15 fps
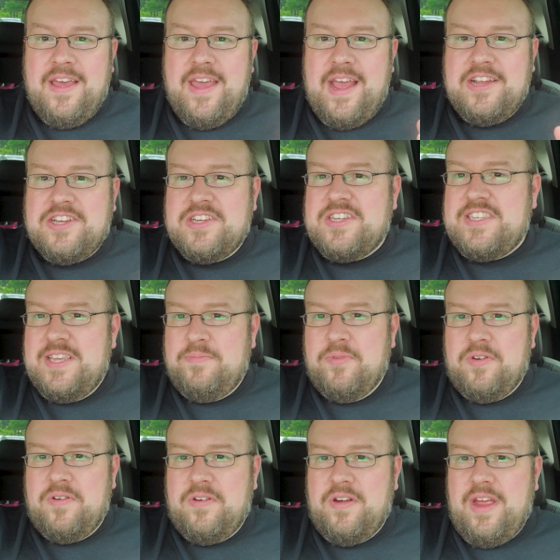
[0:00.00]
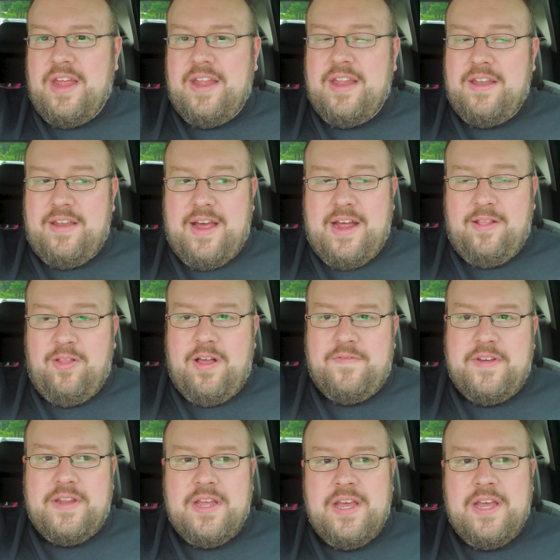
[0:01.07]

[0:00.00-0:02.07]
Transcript: It's just similar, and I love it.